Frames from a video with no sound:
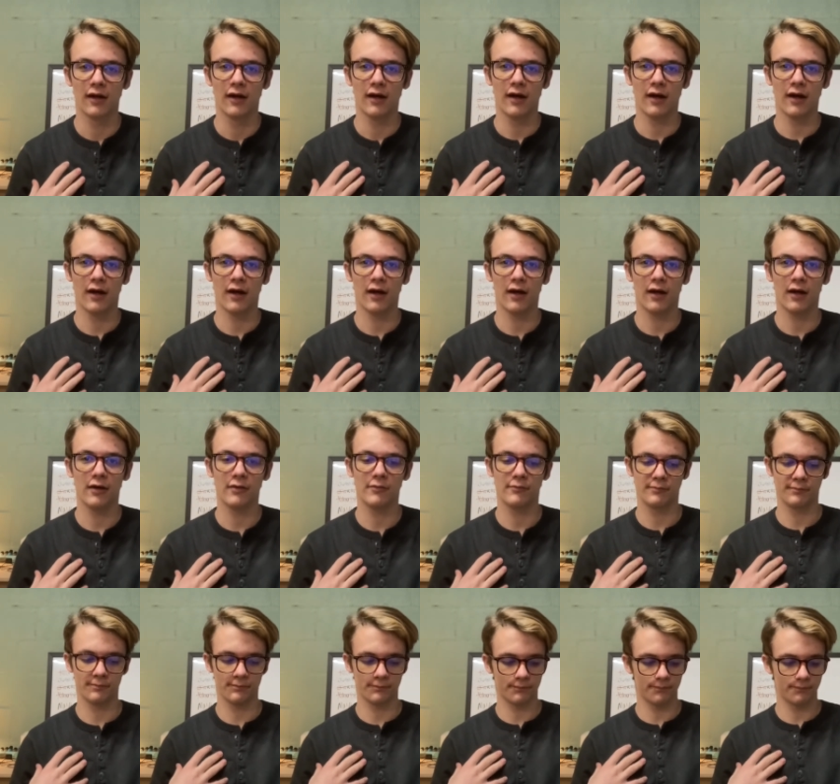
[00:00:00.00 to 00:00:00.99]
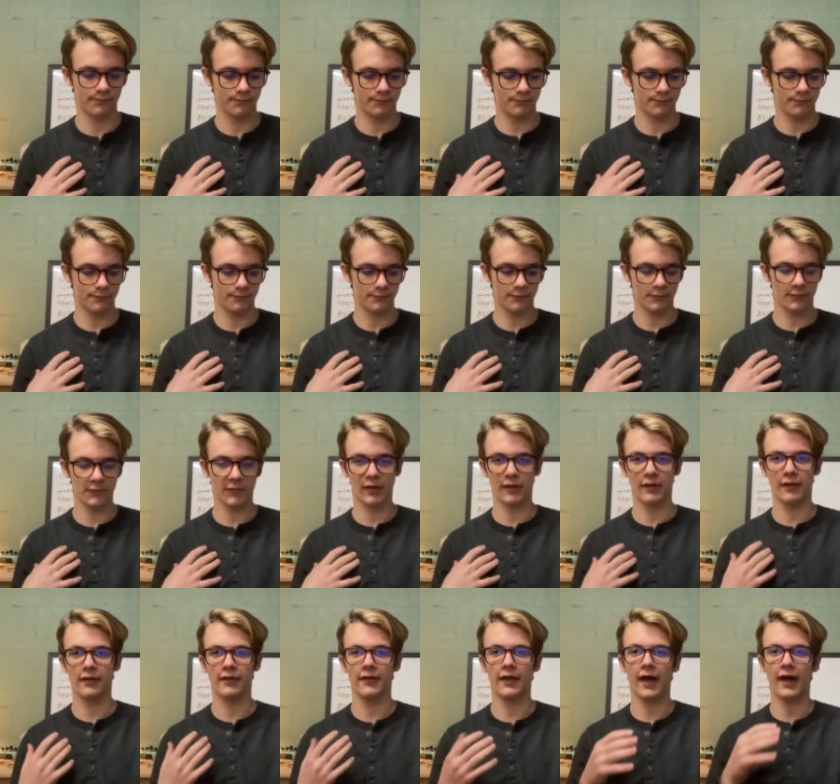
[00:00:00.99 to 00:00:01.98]
Um,
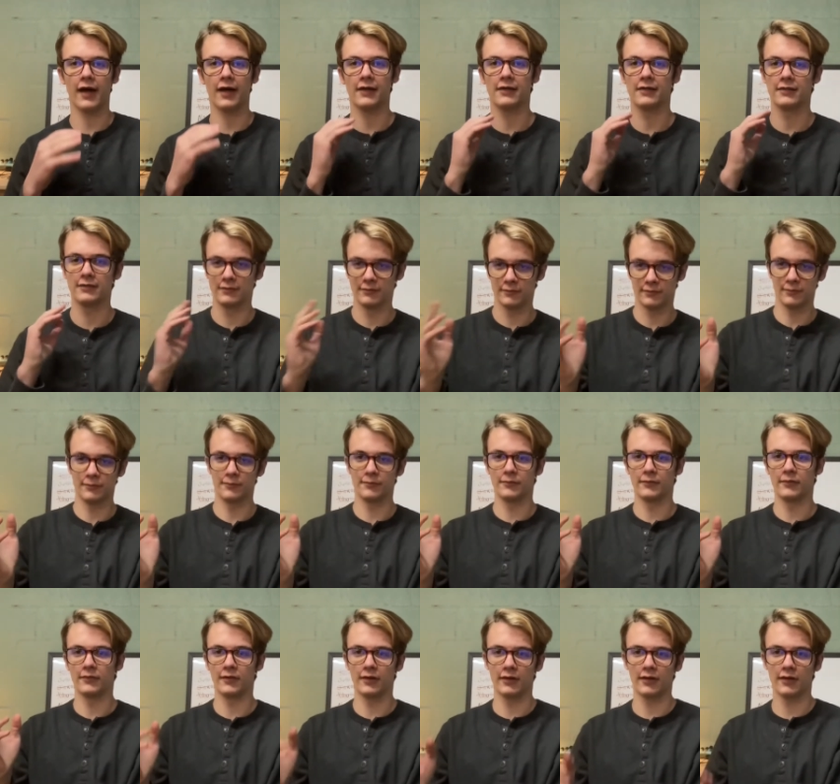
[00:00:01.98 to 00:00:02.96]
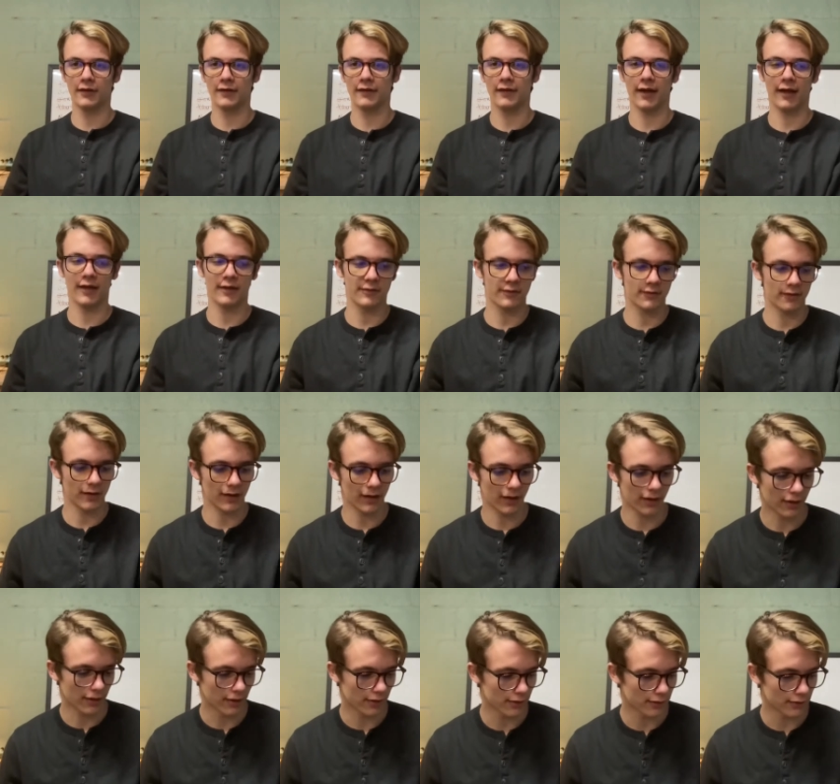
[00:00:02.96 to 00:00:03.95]
that that
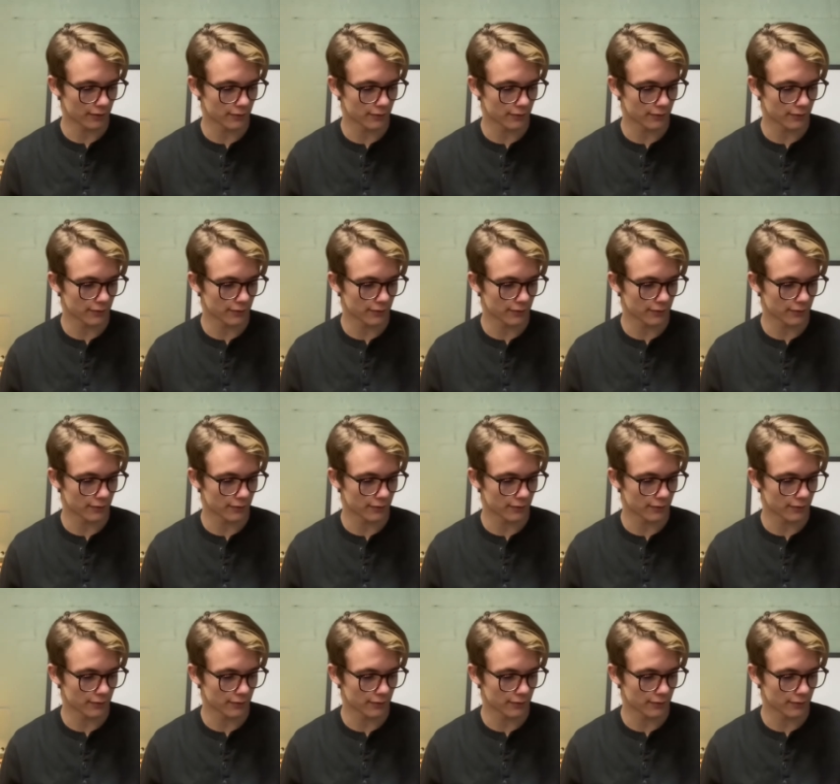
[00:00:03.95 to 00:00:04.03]
uh,